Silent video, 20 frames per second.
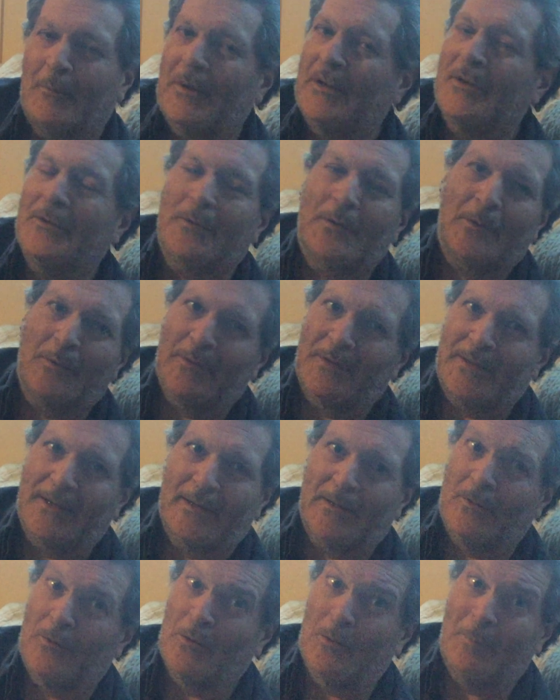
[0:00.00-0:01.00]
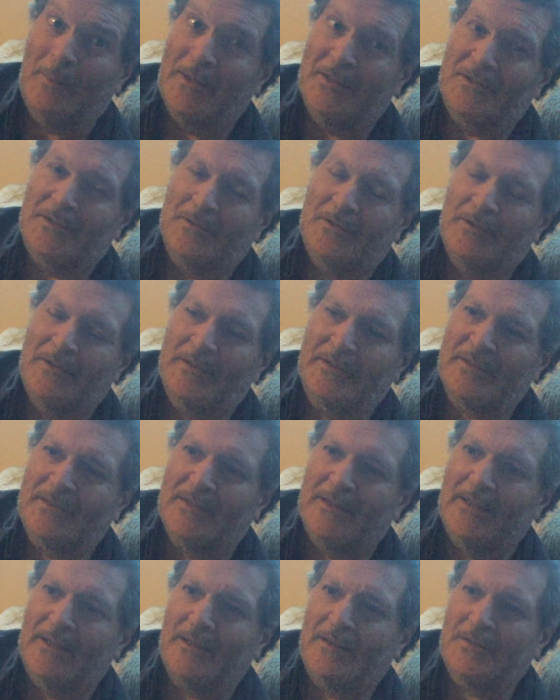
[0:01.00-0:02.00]
we don't know what that whole puzzle
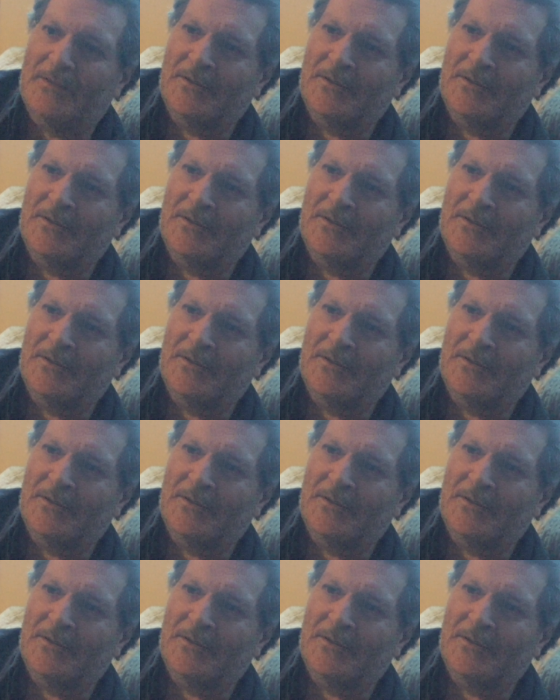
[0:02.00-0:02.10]
looks like.